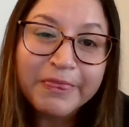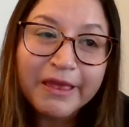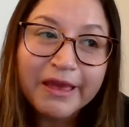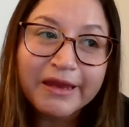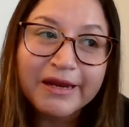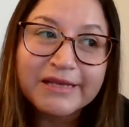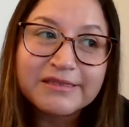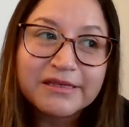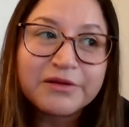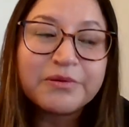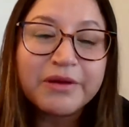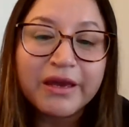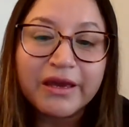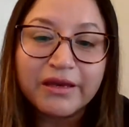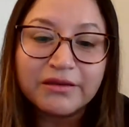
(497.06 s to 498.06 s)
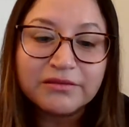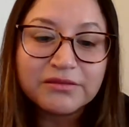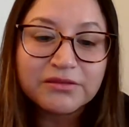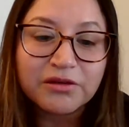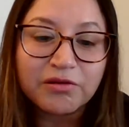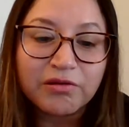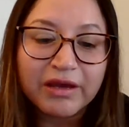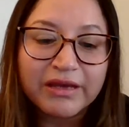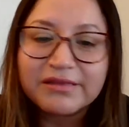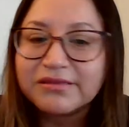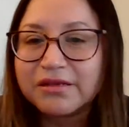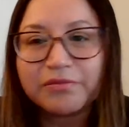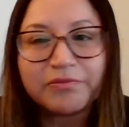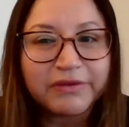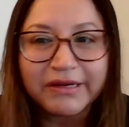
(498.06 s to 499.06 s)
And I said, okay. So I
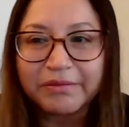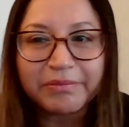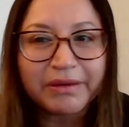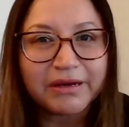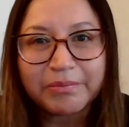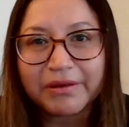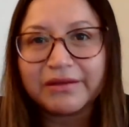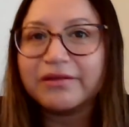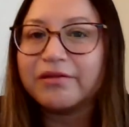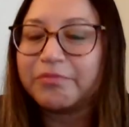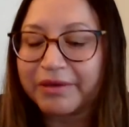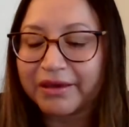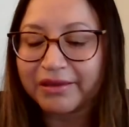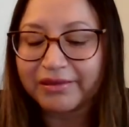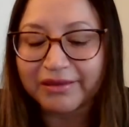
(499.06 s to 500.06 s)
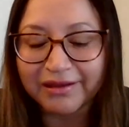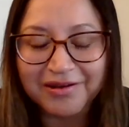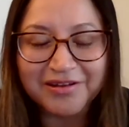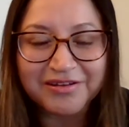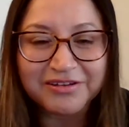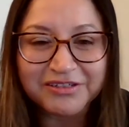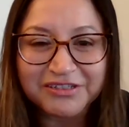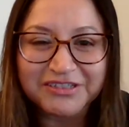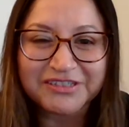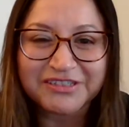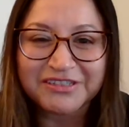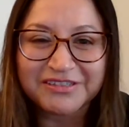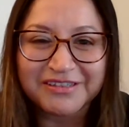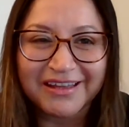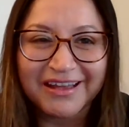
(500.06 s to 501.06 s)
stopped feeling bad about not being in that college
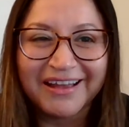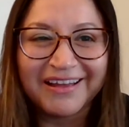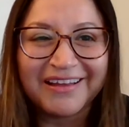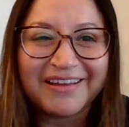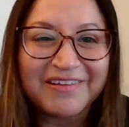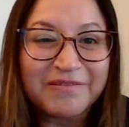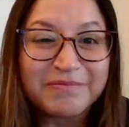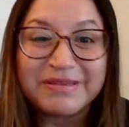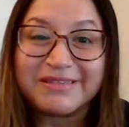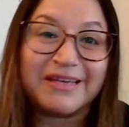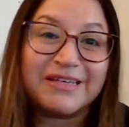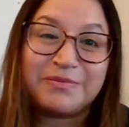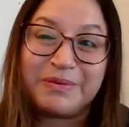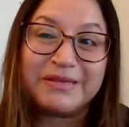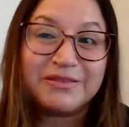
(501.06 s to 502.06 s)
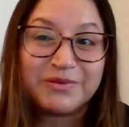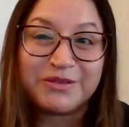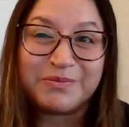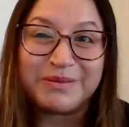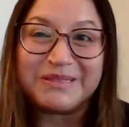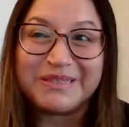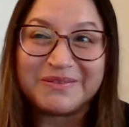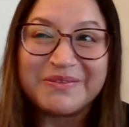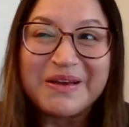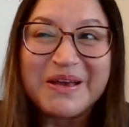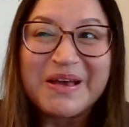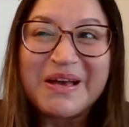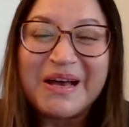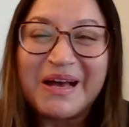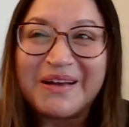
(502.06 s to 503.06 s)
because besides being so expensive,
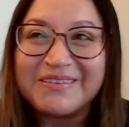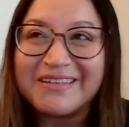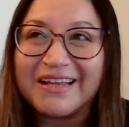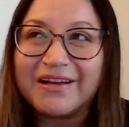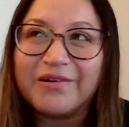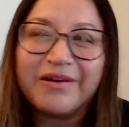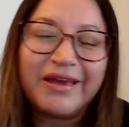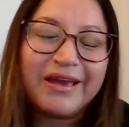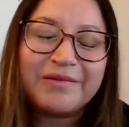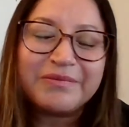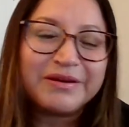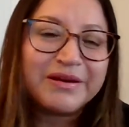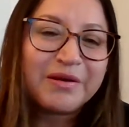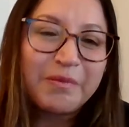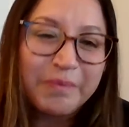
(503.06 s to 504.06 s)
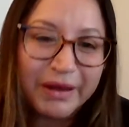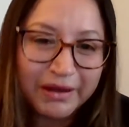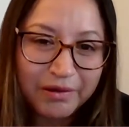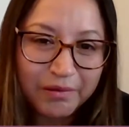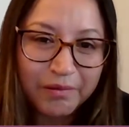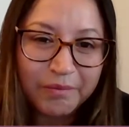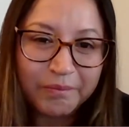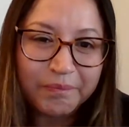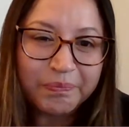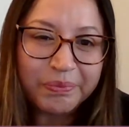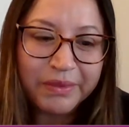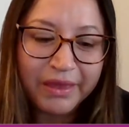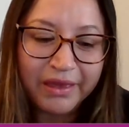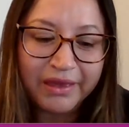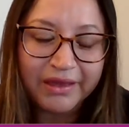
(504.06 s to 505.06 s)
I was like, okay, I'm going to go back home
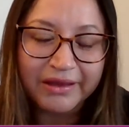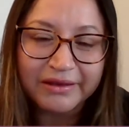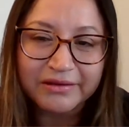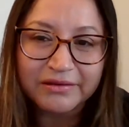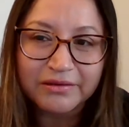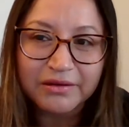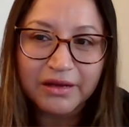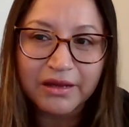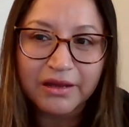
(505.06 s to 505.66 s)
and